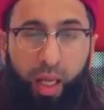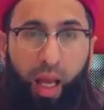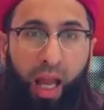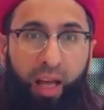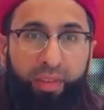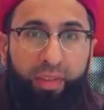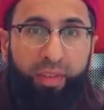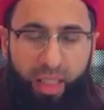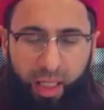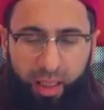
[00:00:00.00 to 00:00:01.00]
Having
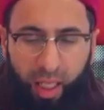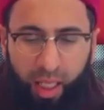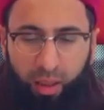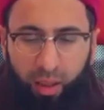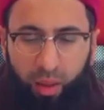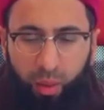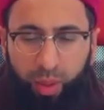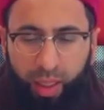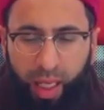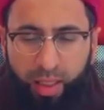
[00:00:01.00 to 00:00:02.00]
said that,
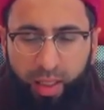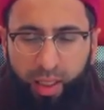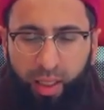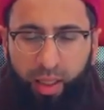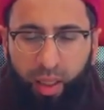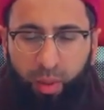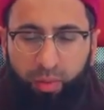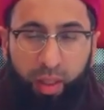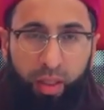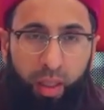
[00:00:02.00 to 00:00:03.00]
we can say that
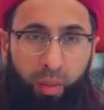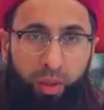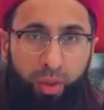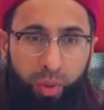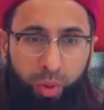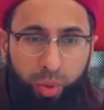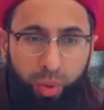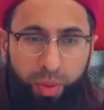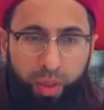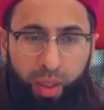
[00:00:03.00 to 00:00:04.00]
there were two
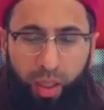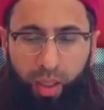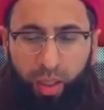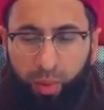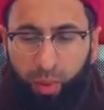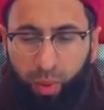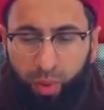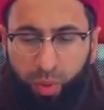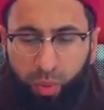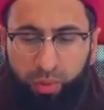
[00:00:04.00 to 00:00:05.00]
groups. There were
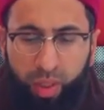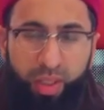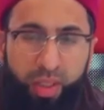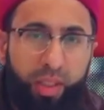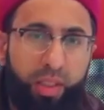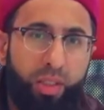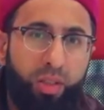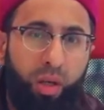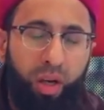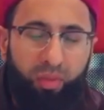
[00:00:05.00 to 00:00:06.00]
those who were residents
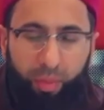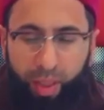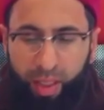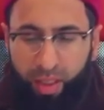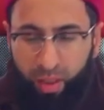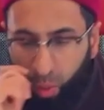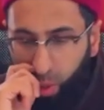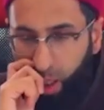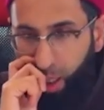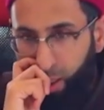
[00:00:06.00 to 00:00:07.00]
of a place
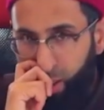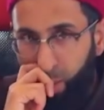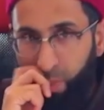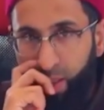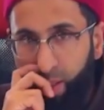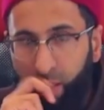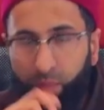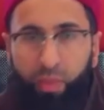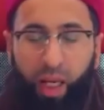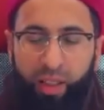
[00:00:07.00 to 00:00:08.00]
where the madhab,
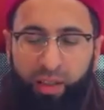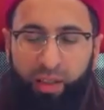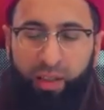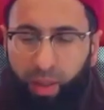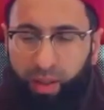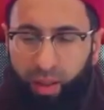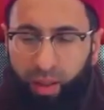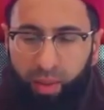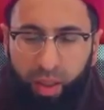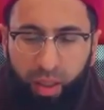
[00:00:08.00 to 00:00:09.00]
Hanafi
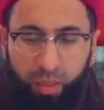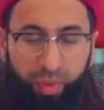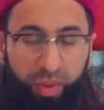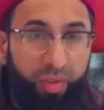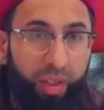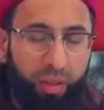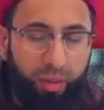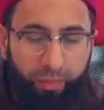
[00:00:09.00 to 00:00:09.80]
madhab, prevailed,